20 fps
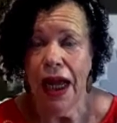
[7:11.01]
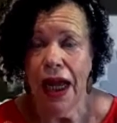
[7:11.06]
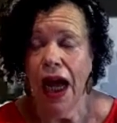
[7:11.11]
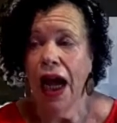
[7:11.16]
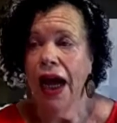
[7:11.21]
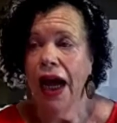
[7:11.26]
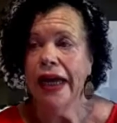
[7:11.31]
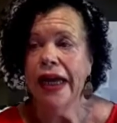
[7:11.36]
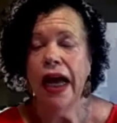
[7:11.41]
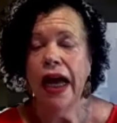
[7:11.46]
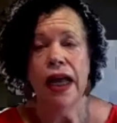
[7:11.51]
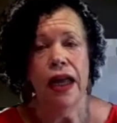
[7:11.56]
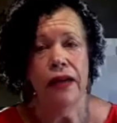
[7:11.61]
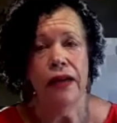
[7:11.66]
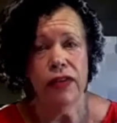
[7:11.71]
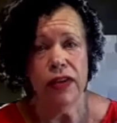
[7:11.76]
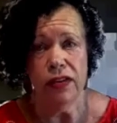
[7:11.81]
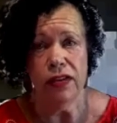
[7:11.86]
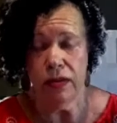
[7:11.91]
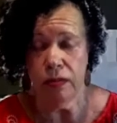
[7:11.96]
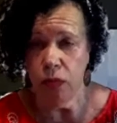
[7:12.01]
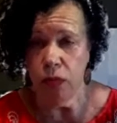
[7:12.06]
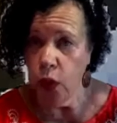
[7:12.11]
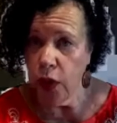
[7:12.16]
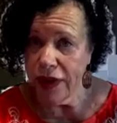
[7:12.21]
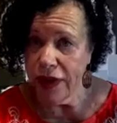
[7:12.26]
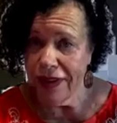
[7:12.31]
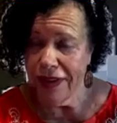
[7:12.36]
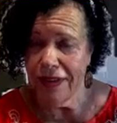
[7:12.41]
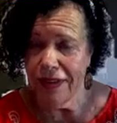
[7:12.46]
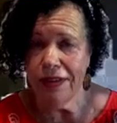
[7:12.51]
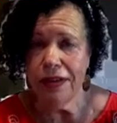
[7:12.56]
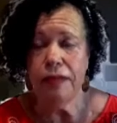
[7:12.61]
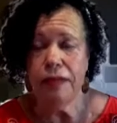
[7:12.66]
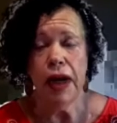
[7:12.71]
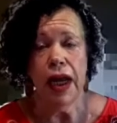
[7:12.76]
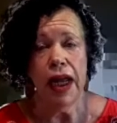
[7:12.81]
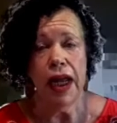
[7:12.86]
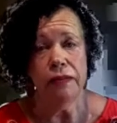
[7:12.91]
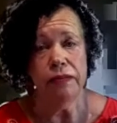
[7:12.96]
I have a support system.
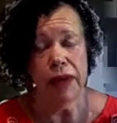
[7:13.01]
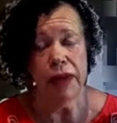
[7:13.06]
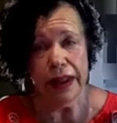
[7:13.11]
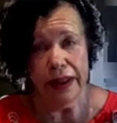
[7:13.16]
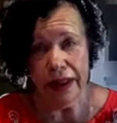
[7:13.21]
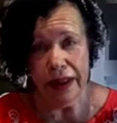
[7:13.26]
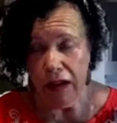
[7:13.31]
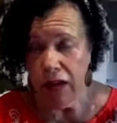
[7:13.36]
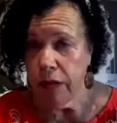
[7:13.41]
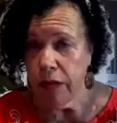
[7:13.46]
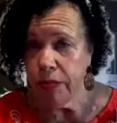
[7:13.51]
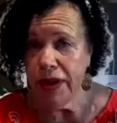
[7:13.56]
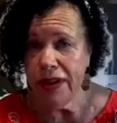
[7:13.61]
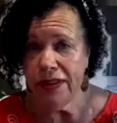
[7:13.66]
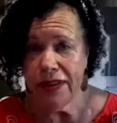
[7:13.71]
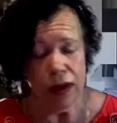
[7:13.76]
I have my therapist.